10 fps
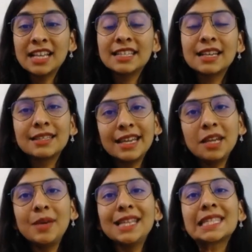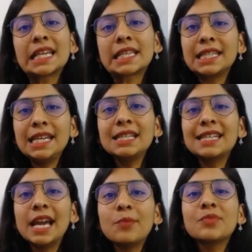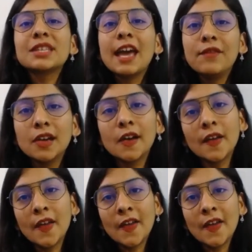16 means 16 times heavier